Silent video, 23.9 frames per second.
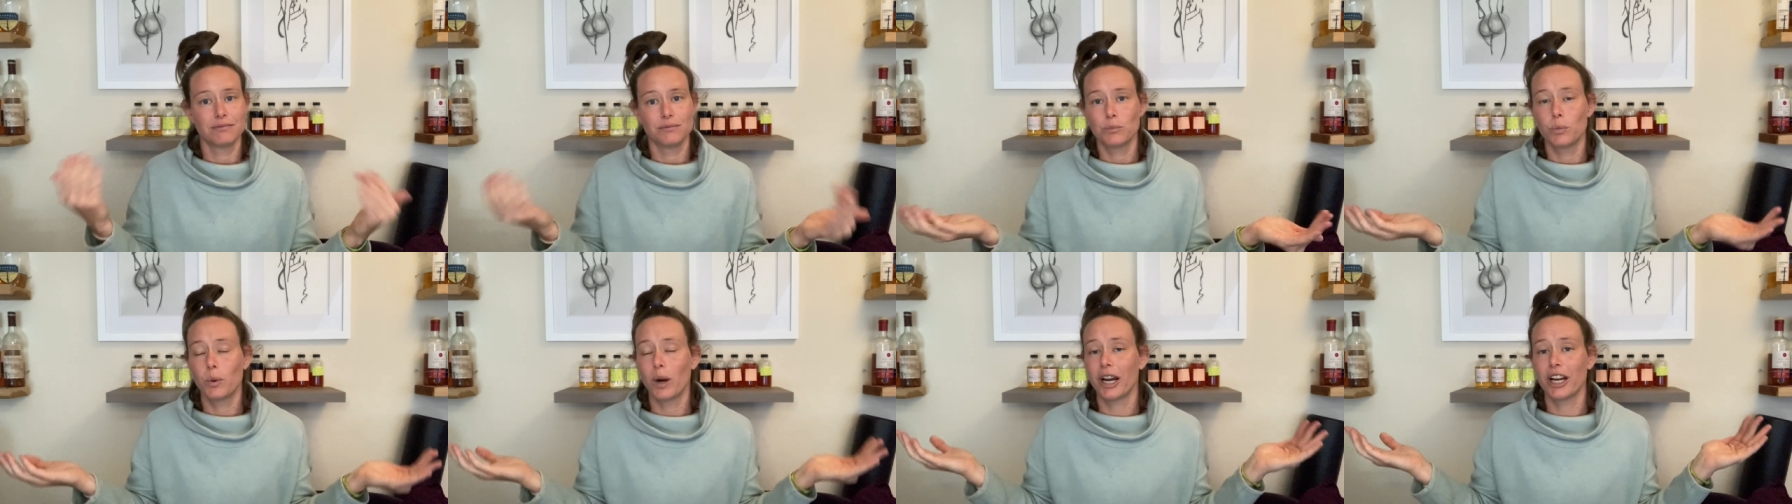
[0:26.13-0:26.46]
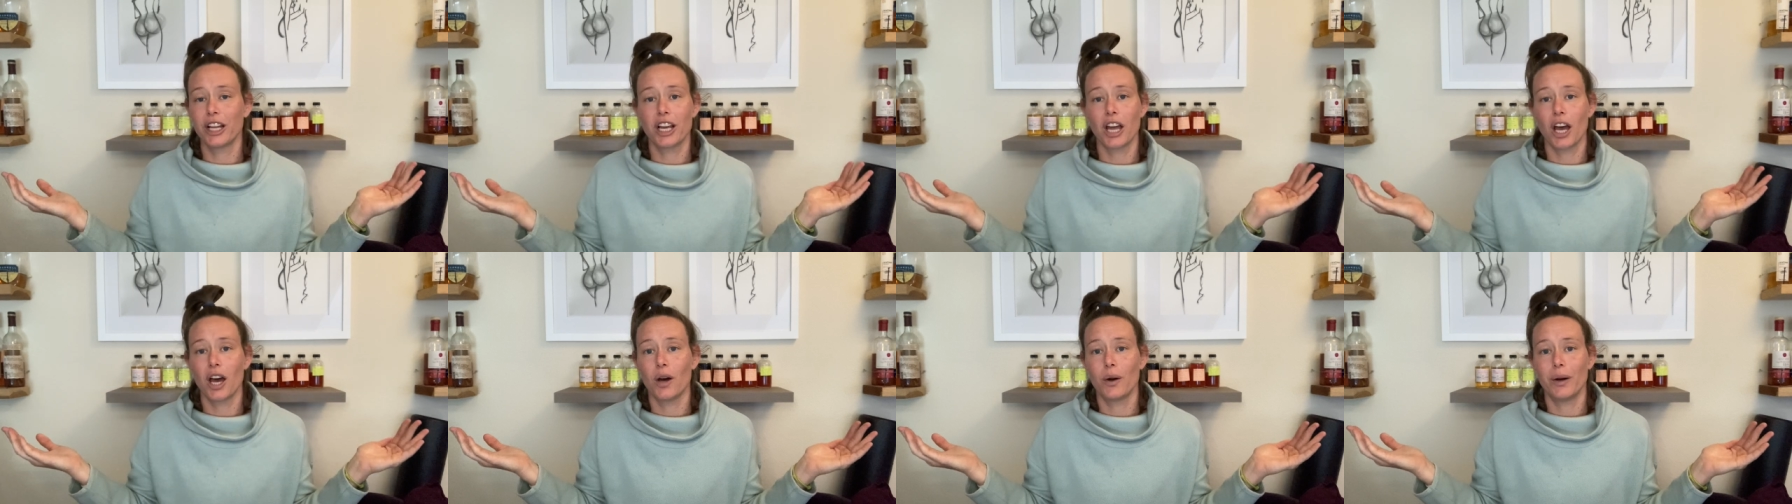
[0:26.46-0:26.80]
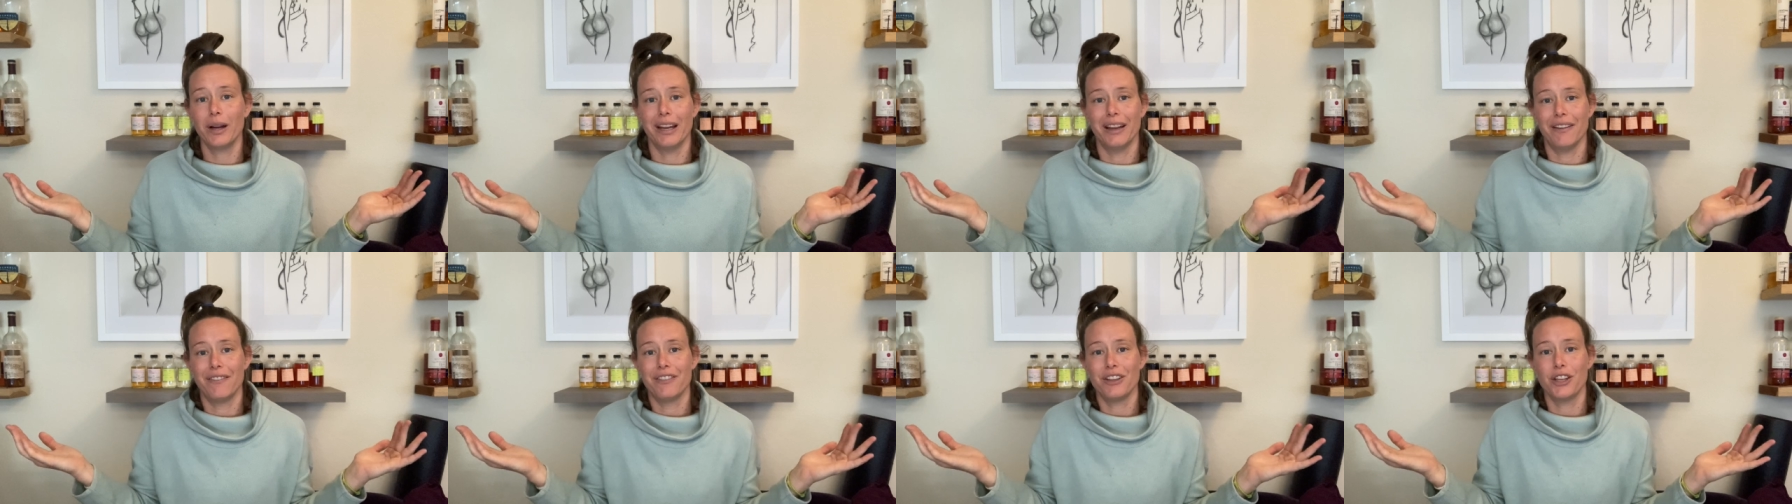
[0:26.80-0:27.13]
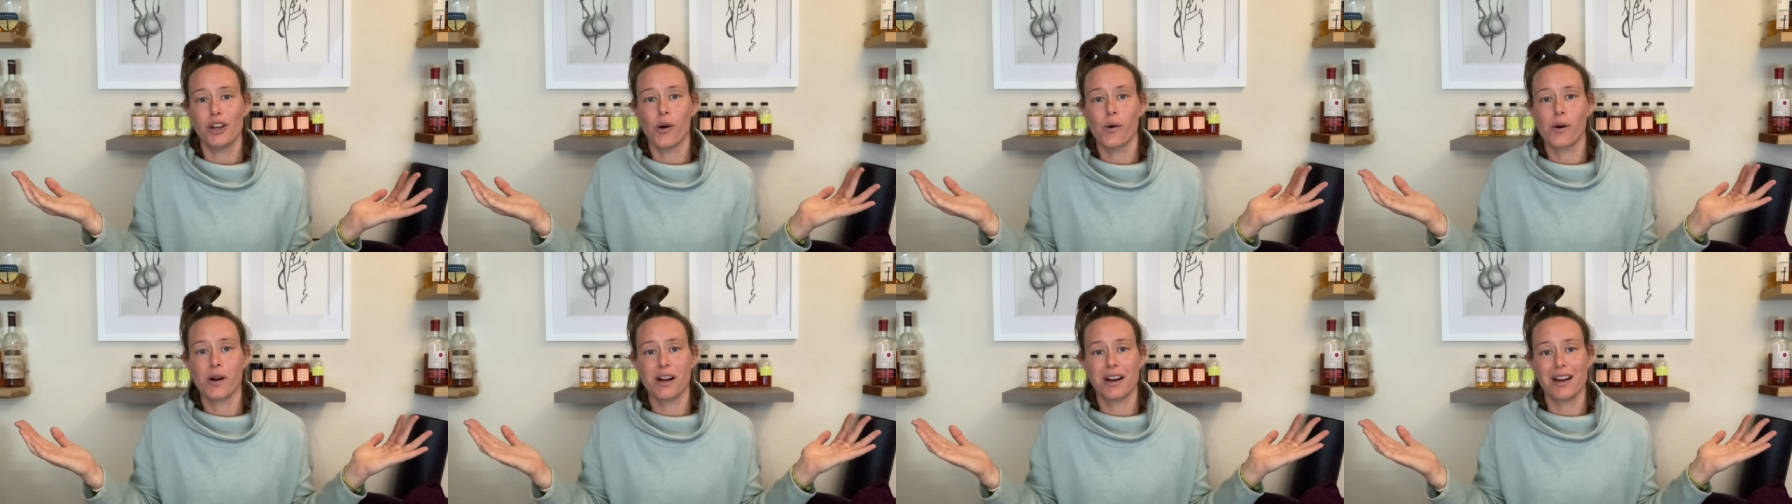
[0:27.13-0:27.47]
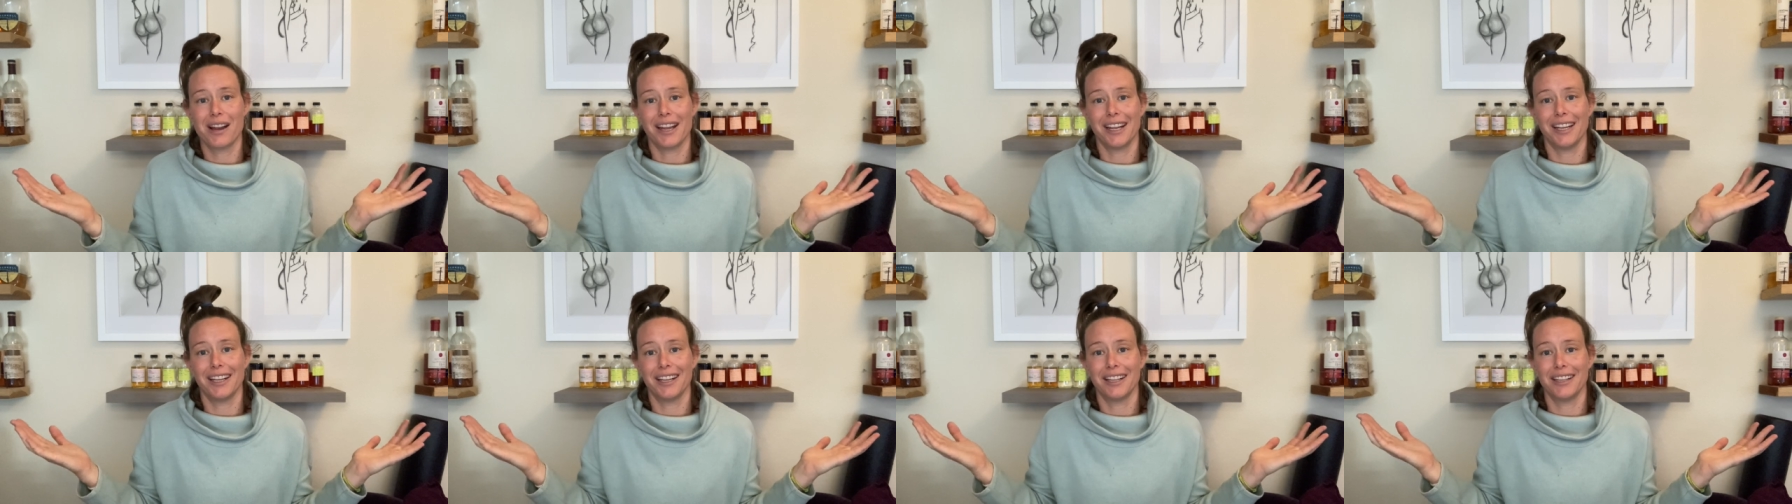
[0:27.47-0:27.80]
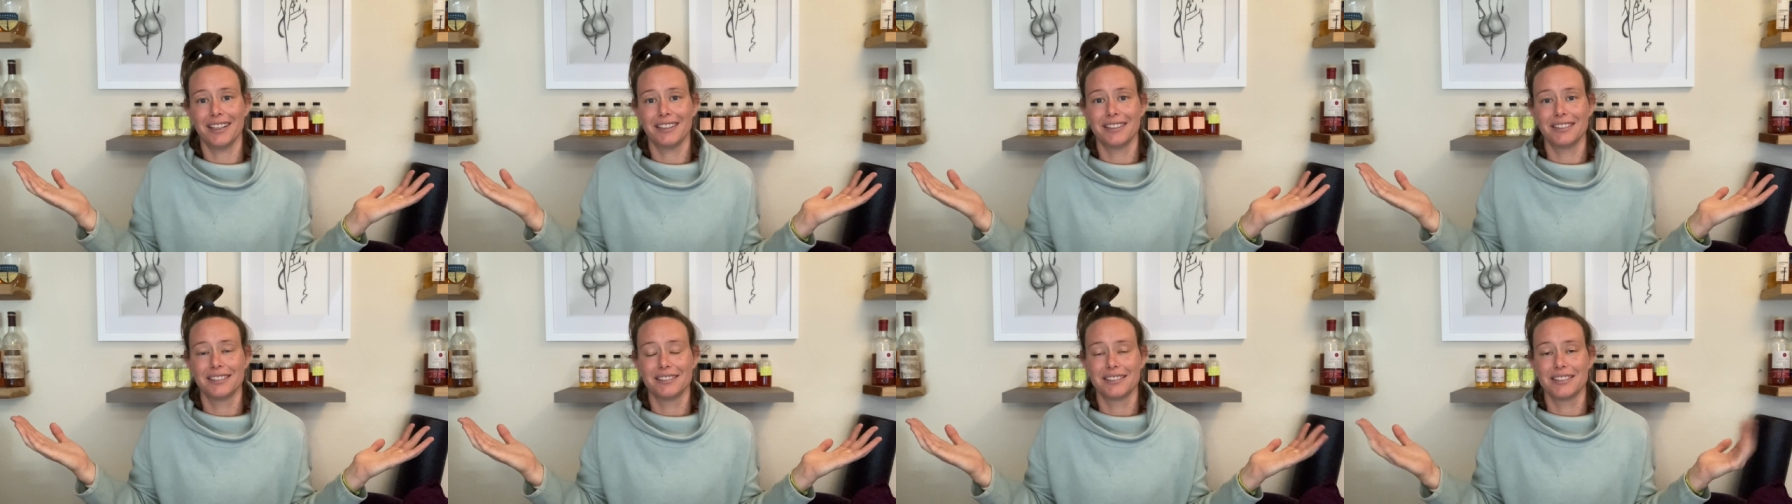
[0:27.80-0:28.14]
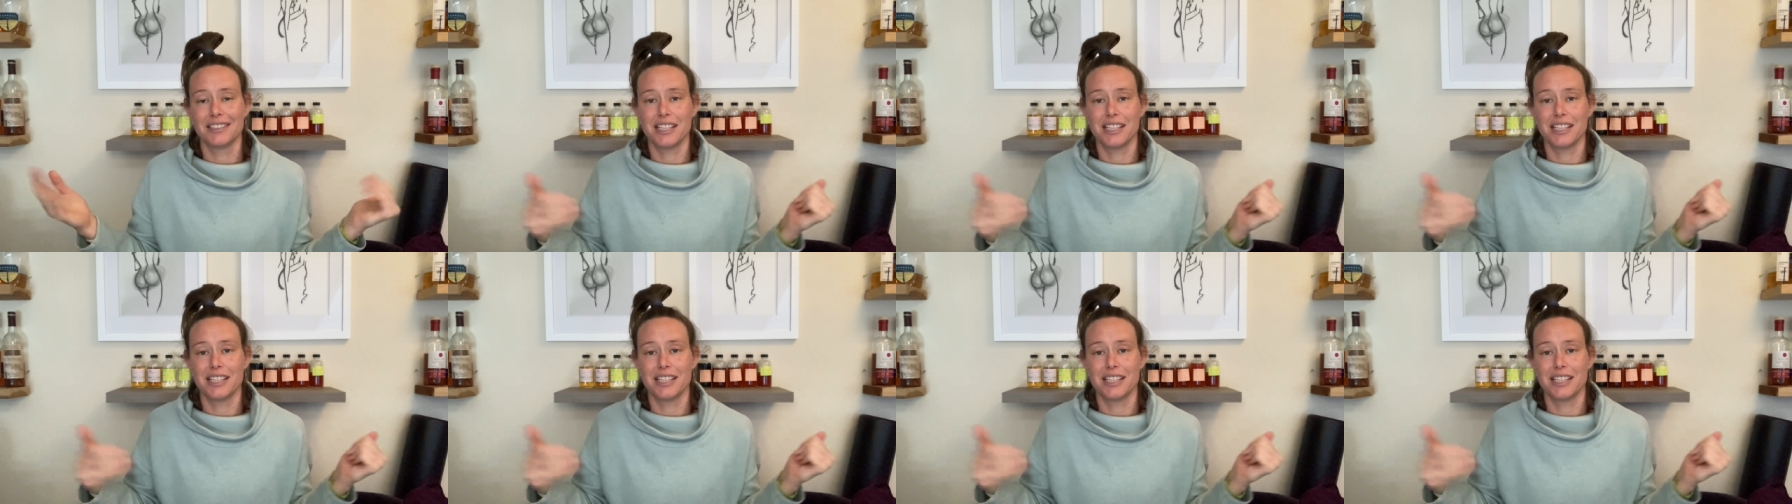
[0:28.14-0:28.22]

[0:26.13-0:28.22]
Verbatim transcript: where to go if you're in